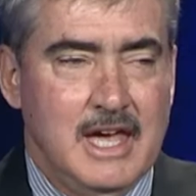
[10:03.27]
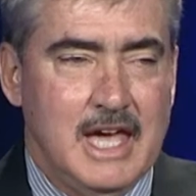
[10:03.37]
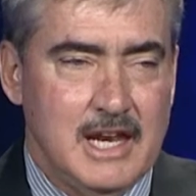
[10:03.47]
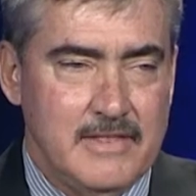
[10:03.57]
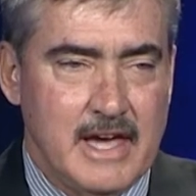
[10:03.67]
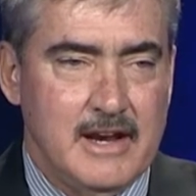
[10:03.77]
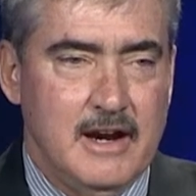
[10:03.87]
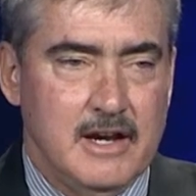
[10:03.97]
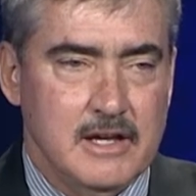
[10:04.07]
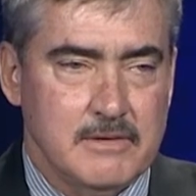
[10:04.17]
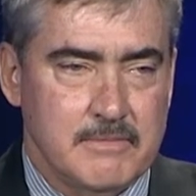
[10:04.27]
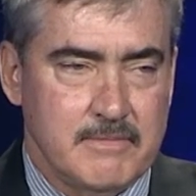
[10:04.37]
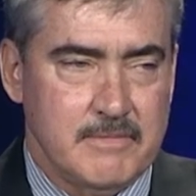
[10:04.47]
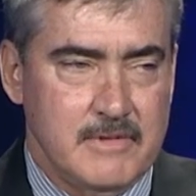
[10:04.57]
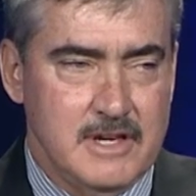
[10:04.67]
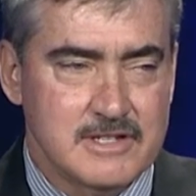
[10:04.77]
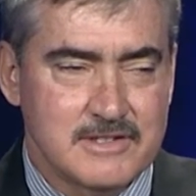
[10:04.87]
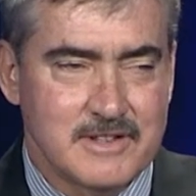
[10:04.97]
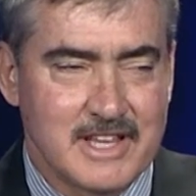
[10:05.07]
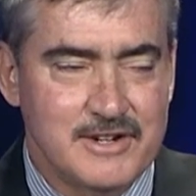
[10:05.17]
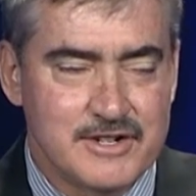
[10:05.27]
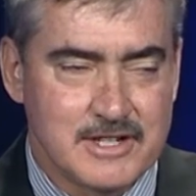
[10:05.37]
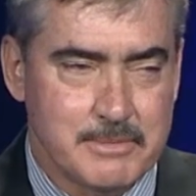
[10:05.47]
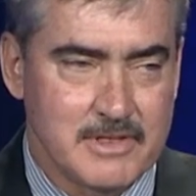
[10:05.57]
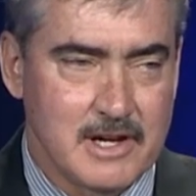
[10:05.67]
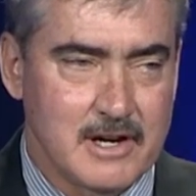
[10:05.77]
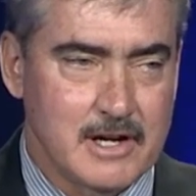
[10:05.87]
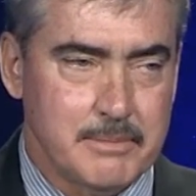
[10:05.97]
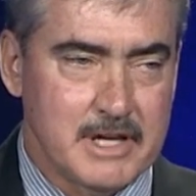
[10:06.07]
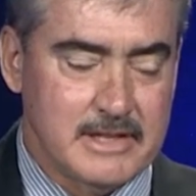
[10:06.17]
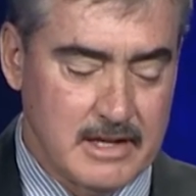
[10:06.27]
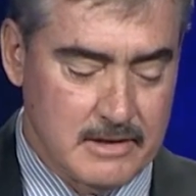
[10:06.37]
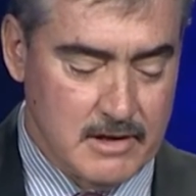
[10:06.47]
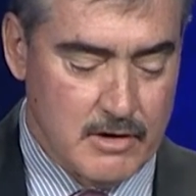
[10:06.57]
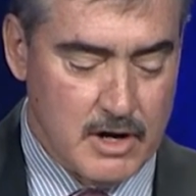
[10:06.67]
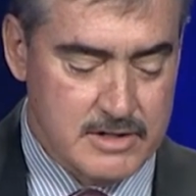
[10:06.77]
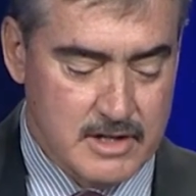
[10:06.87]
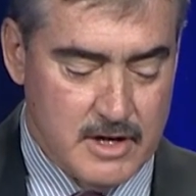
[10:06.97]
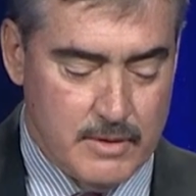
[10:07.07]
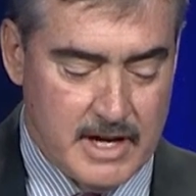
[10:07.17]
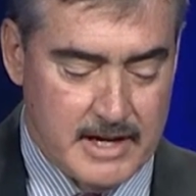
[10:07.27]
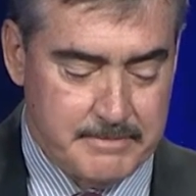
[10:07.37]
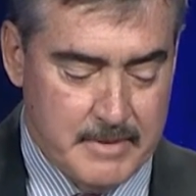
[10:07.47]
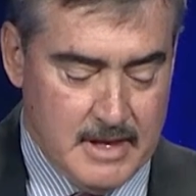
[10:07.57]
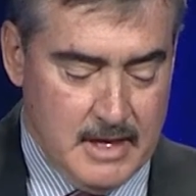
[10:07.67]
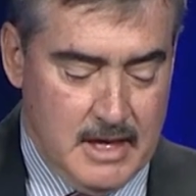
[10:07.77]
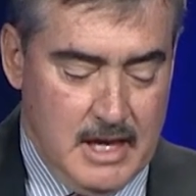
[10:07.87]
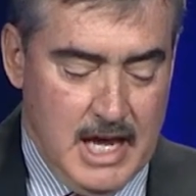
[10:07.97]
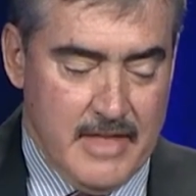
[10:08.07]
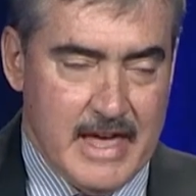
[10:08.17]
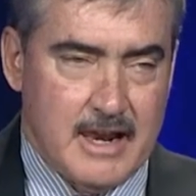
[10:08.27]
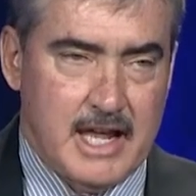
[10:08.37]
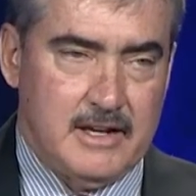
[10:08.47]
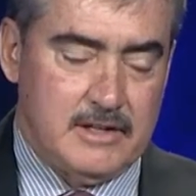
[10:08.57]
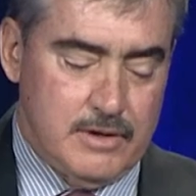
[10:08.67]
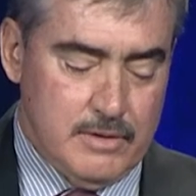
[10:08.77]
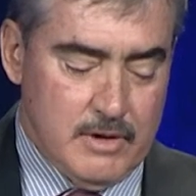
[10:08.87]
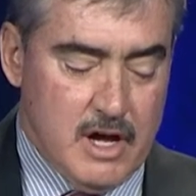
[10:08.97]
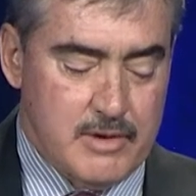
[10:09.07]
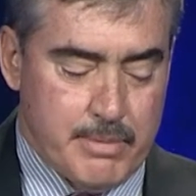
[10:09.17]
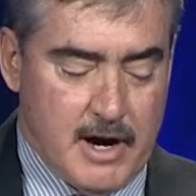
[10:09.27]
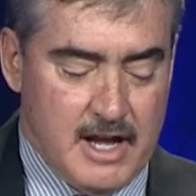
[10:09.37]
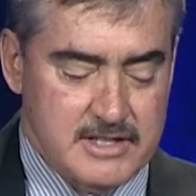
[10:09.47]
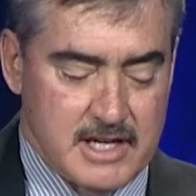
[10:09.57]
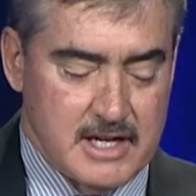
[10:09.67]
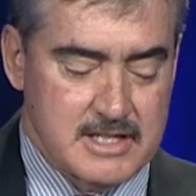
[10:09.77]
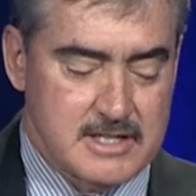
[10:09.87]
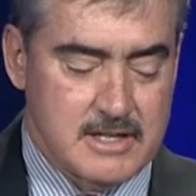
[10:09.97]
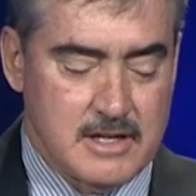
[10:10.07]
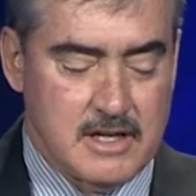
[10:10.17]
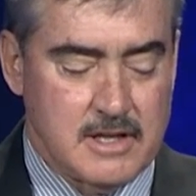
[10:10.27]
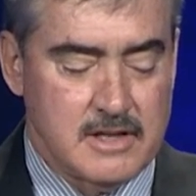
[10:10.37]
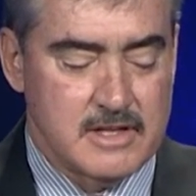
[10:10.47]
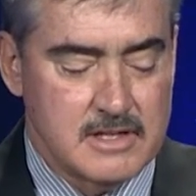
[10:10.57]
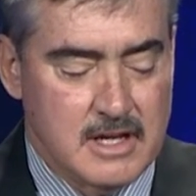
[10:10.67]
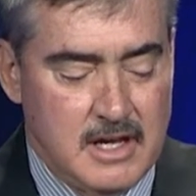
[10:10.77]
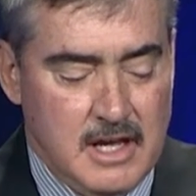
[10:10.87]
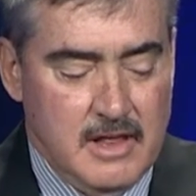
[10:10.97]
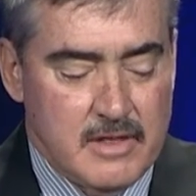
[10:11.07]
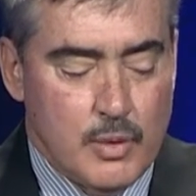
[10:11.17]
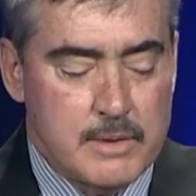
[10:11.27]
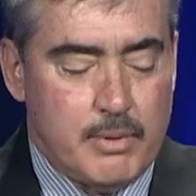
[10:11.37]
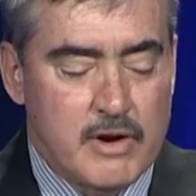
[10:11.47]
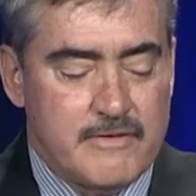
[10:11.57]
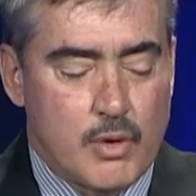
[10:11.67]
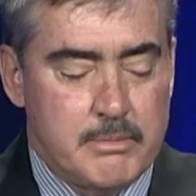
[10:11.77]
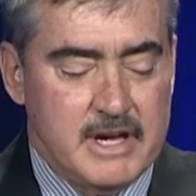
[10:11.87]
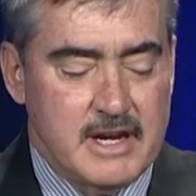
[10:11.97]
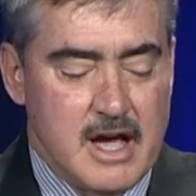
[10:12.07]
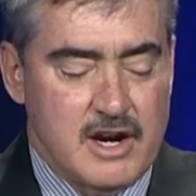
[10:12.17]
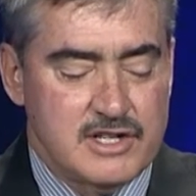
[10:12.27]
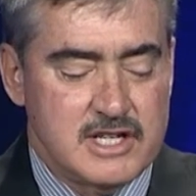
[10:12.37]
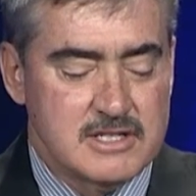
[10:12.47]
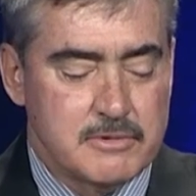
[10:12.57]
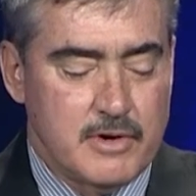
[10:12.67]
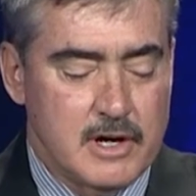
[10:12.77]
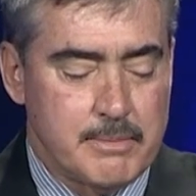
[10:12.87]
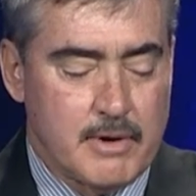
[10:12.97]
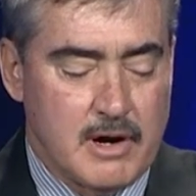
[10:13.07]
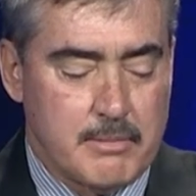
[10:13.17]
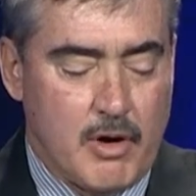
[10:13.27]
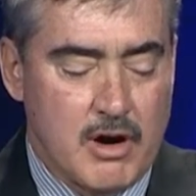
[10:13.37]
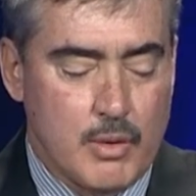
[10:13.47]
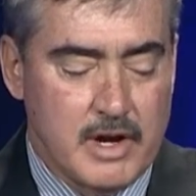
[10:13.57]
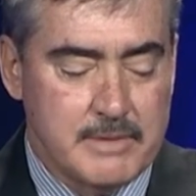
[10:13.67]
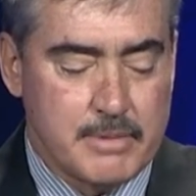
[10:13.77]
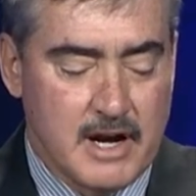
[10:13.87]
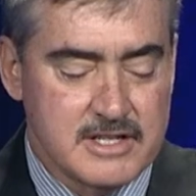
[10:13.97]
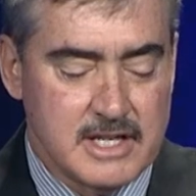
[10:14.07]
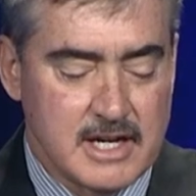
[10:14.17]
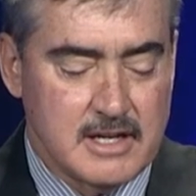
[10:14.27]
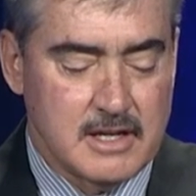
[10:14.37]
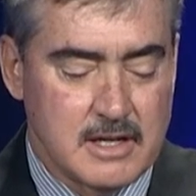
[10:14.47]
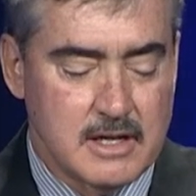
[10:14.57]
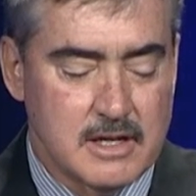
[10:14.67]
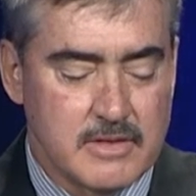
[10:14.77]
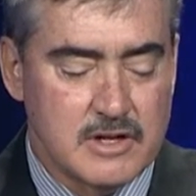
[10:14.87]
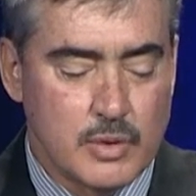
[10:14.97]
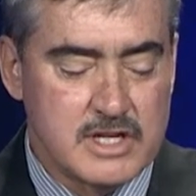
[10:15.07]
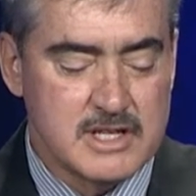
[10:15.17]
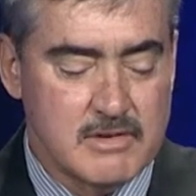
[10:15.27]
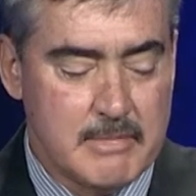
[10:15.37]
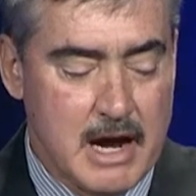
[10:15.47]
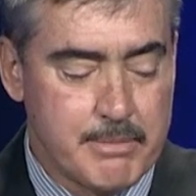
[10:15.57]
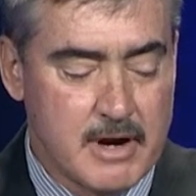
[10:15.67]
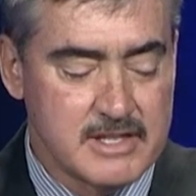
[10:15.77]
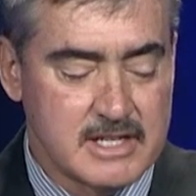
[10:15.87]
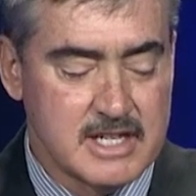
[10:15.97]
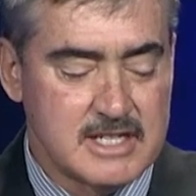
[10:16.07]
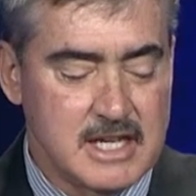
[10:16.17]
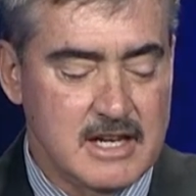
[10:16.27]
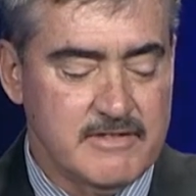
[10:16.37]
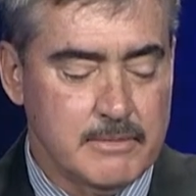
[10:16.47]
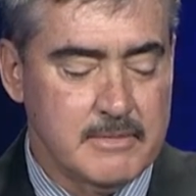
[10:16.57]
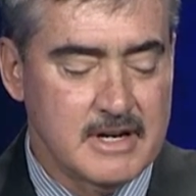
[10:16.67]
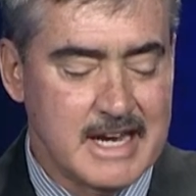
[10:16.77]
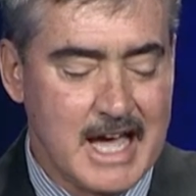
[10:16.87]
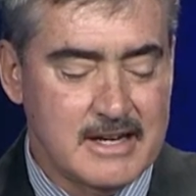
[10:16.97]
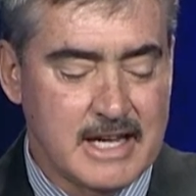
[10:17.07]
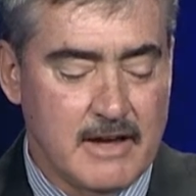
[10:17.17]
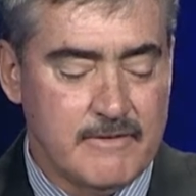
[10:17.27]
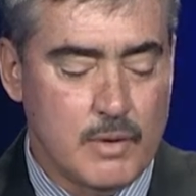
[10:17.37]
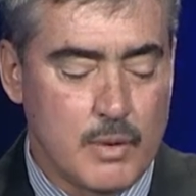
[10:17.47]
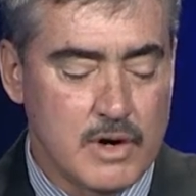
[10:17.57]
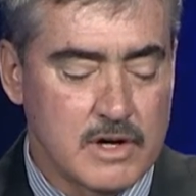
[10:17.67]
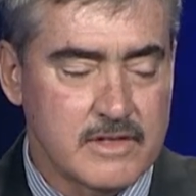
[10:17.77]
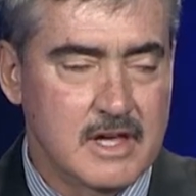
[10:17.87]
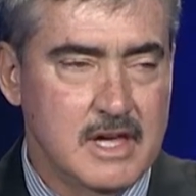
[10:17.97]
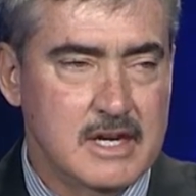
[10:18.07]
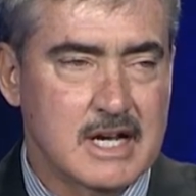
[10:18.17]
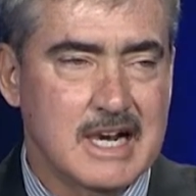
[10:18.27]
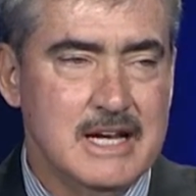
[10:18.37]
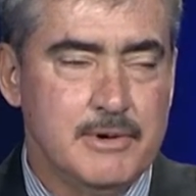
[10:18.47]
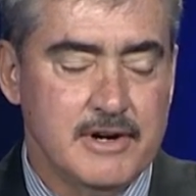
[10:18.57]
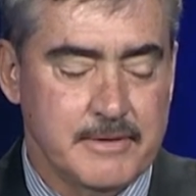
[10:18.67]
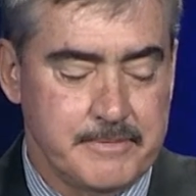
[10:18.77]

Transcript: And in that area, his leadership in there helped get that across the goal line. And that led to other projects. The $1.4 billion Chisholm Trail Parkway project, the 27-mile project extending from downtown Fort Worth to Cleburne.